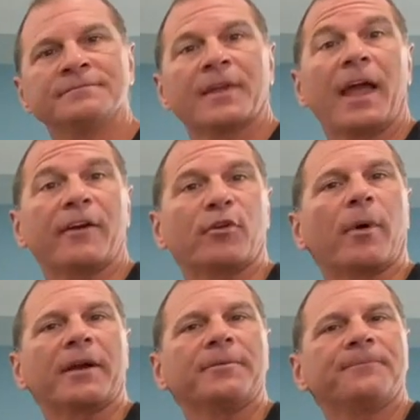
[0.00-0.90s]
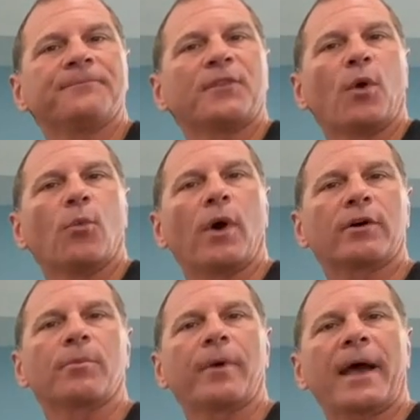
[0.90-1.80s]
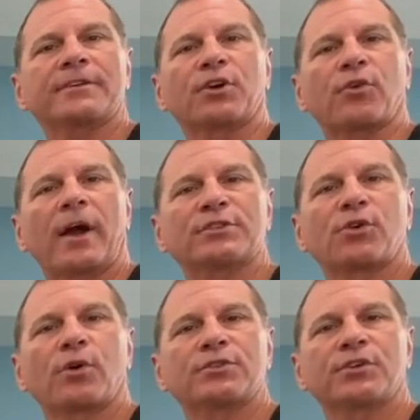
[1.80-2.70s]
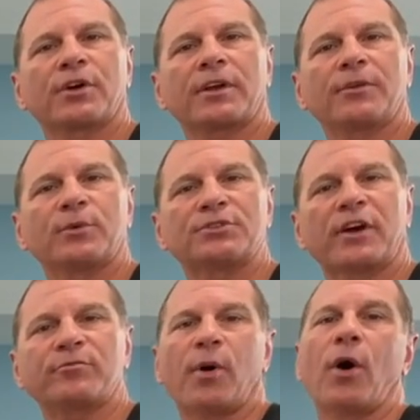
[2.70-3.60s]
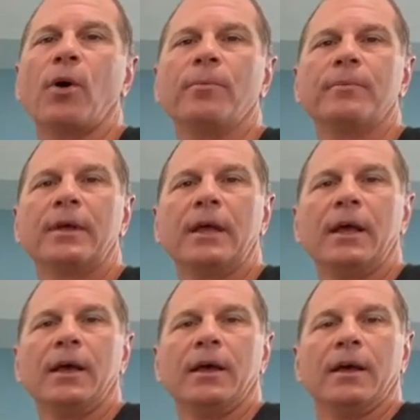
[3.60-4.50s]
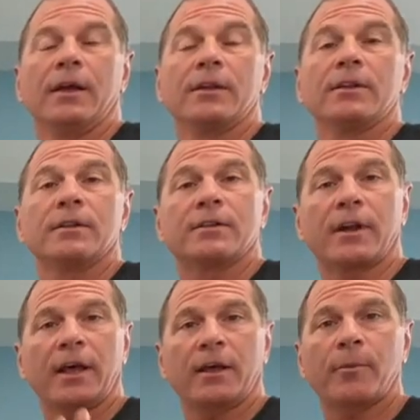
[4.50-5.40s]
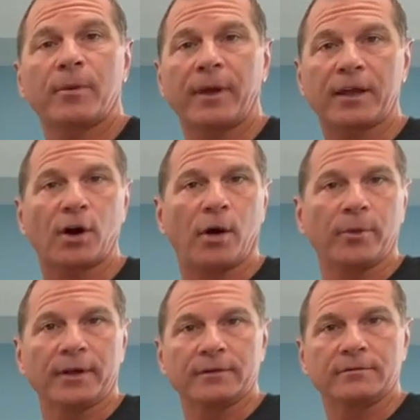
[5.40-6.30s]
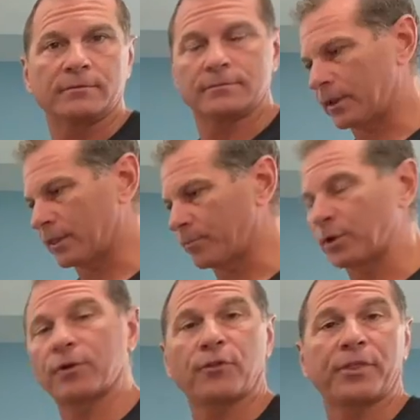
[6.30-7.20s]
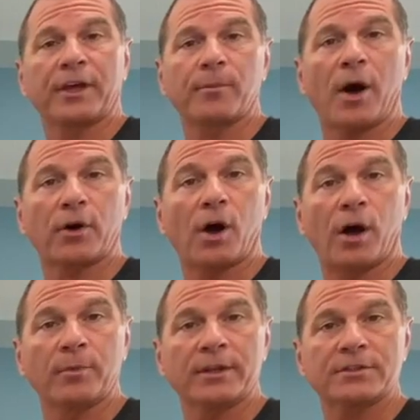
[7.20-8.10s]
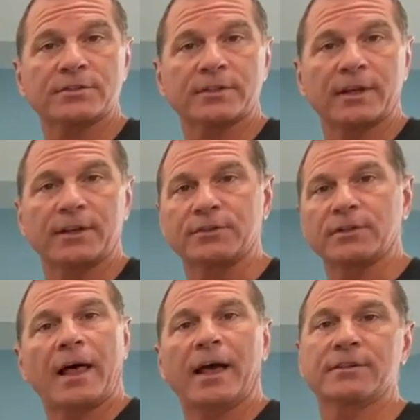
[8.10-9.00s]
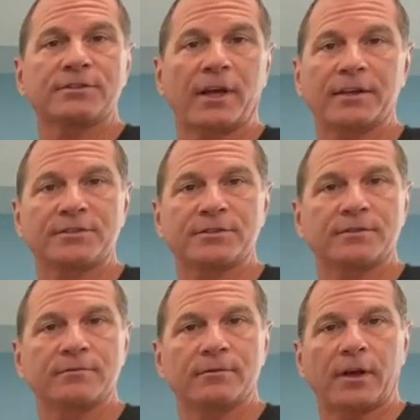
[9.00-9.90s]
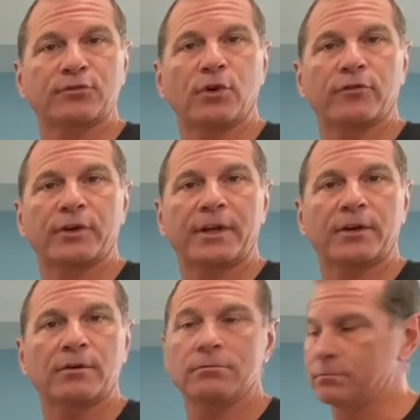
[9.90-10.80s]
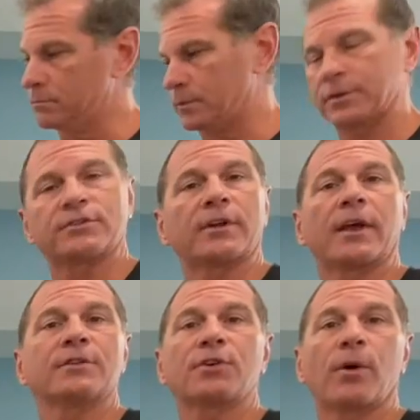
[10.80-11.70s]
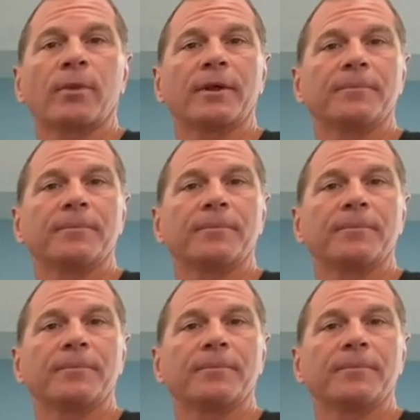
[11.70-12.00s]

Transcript: Hey everybody, welcome back to Crash Course Cooking with Chef Paul. Today I'm going to make an omelet. The beautiful thing about omelets is last night's leftover dinner is today's omelet.